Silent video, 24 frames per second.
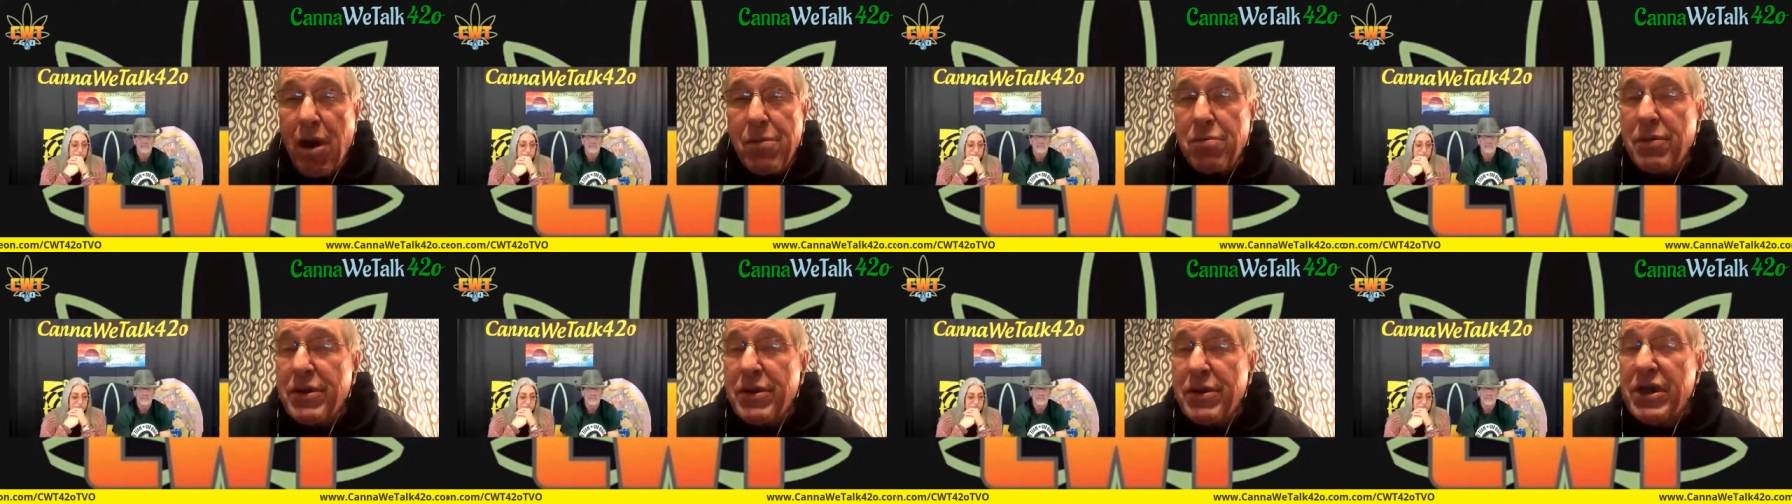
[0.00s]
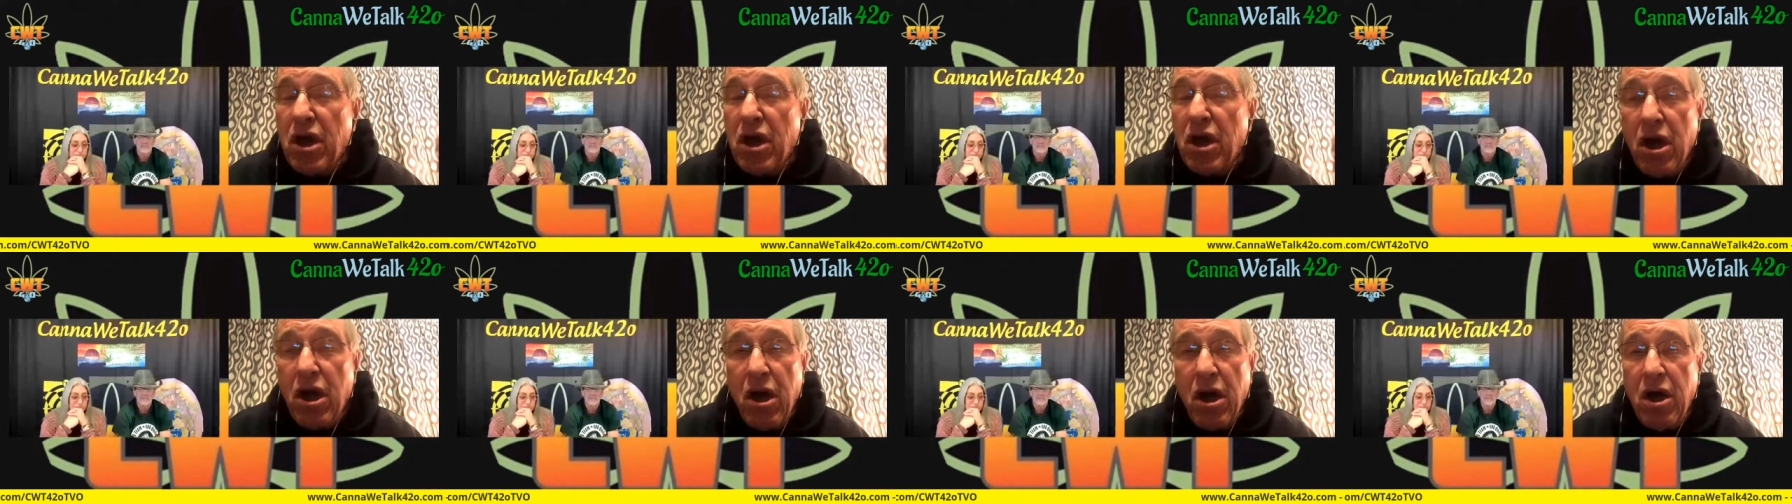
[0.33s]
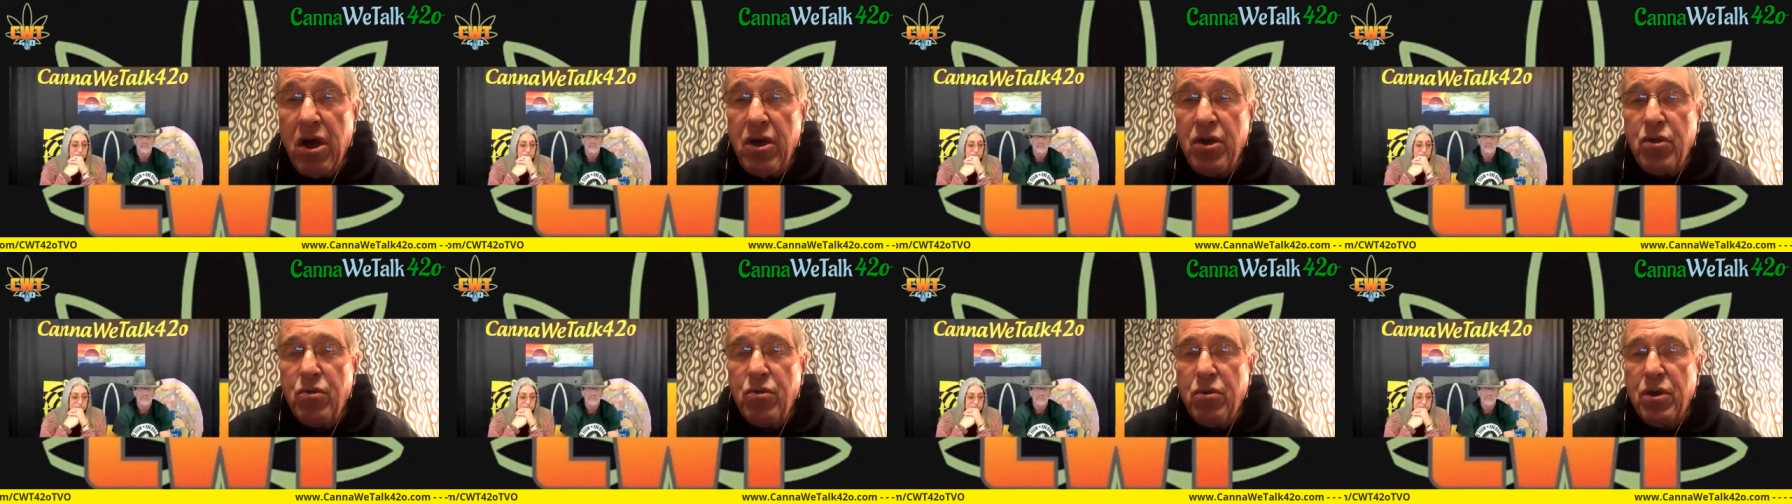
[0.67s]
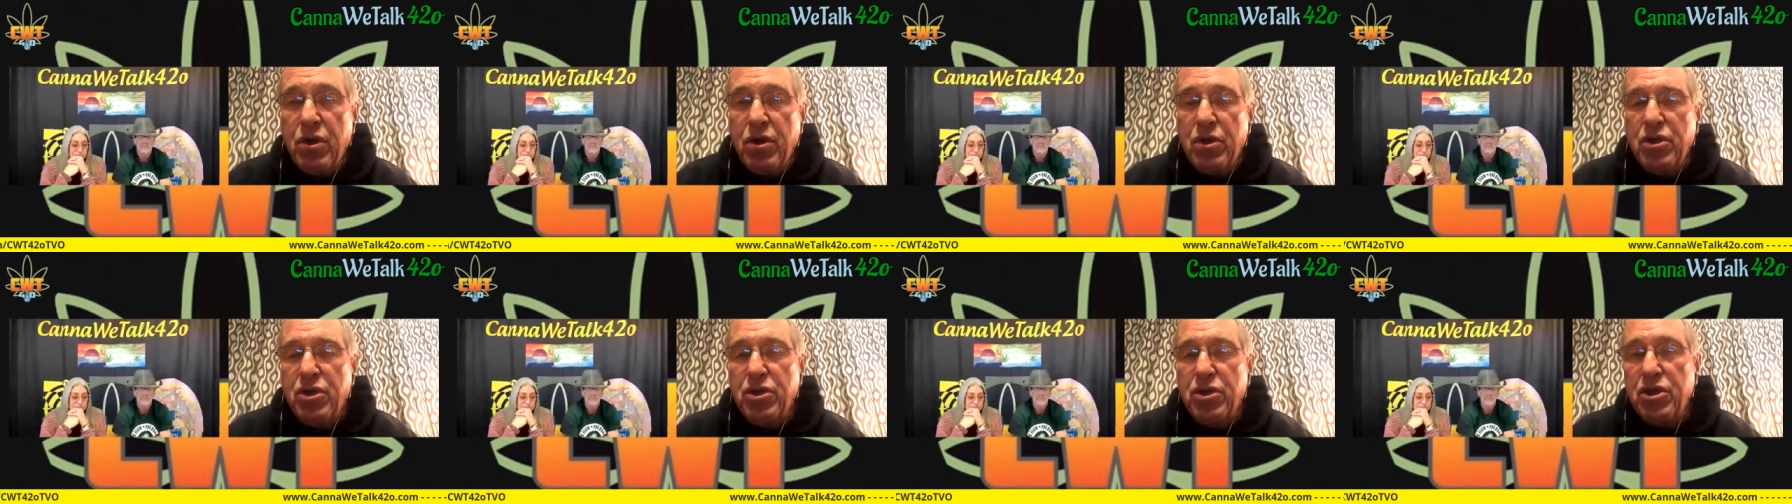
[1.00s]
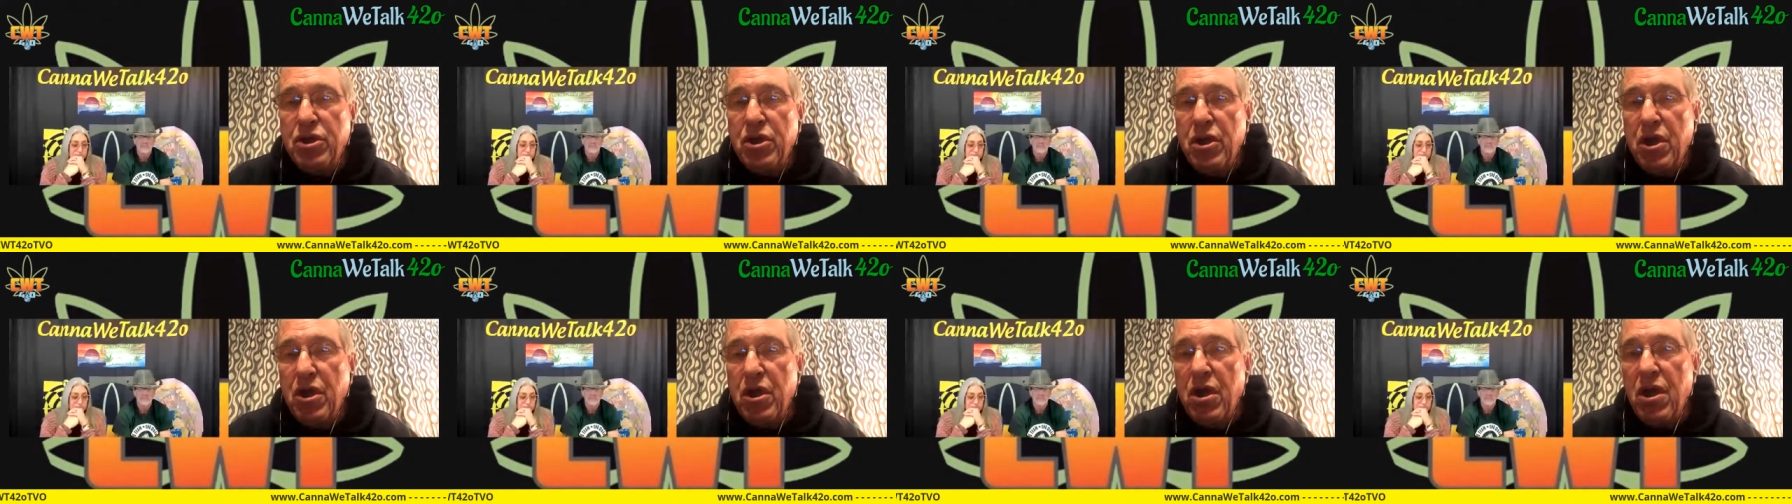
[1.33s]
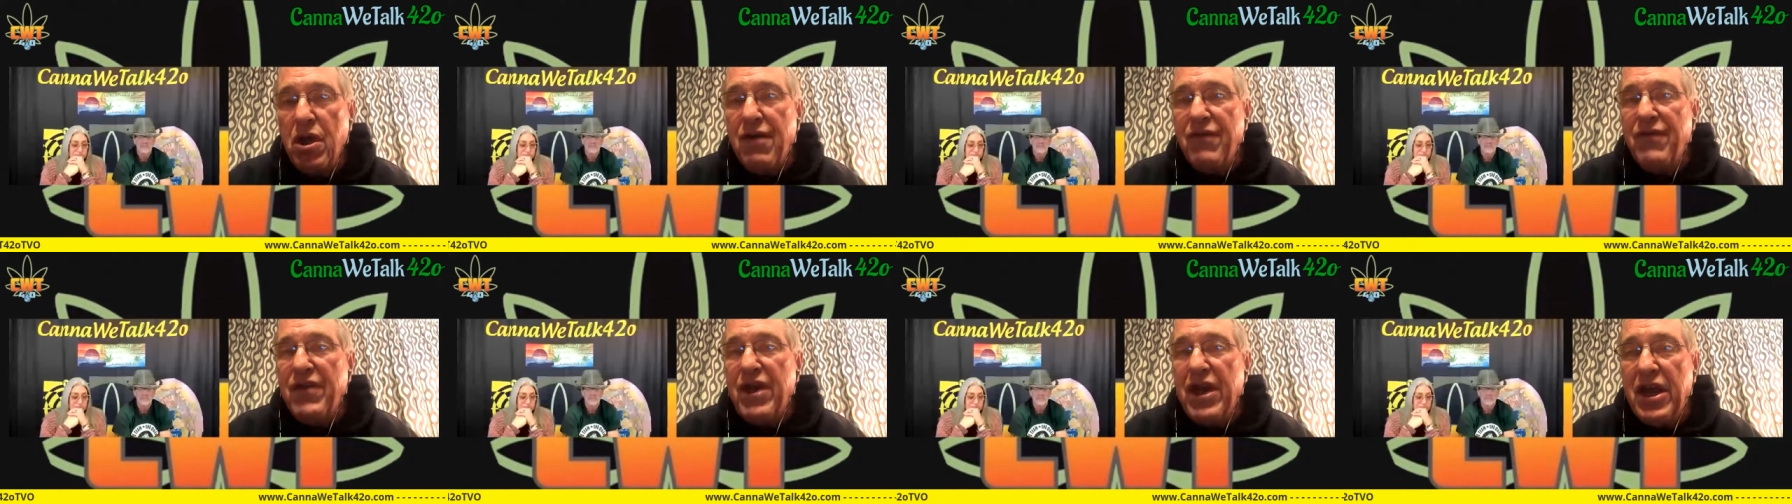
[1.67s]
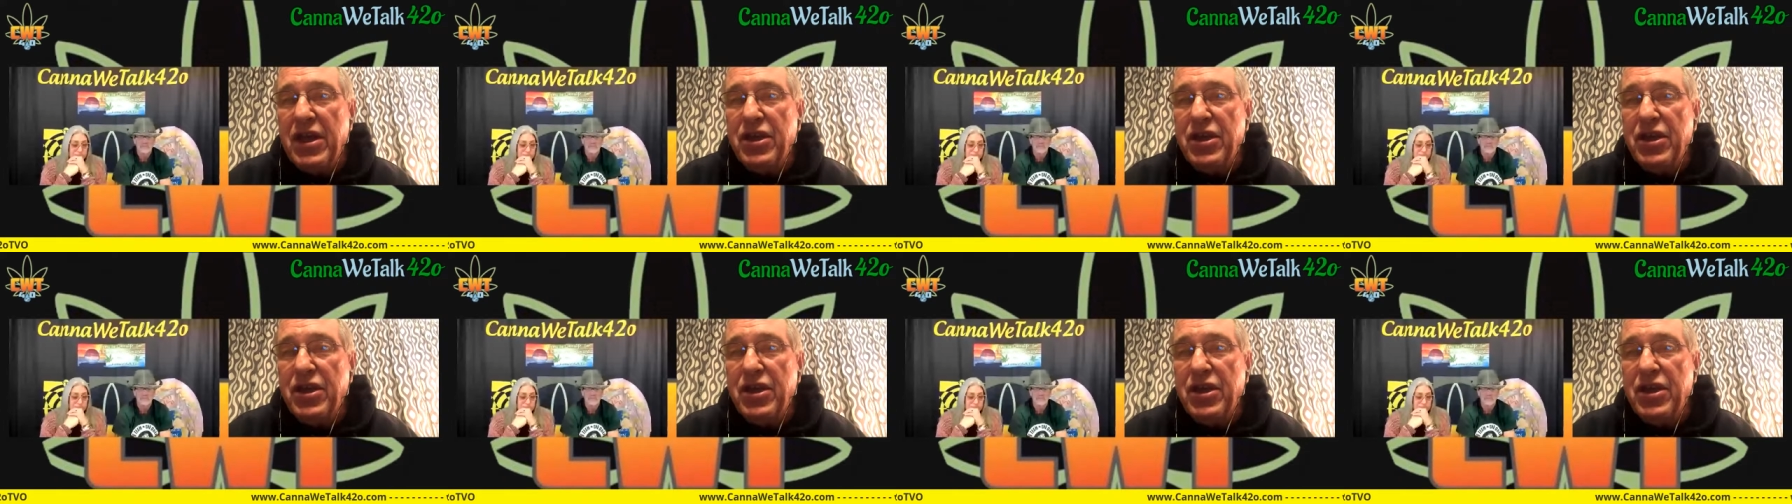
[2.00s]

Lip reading: probably hundreds of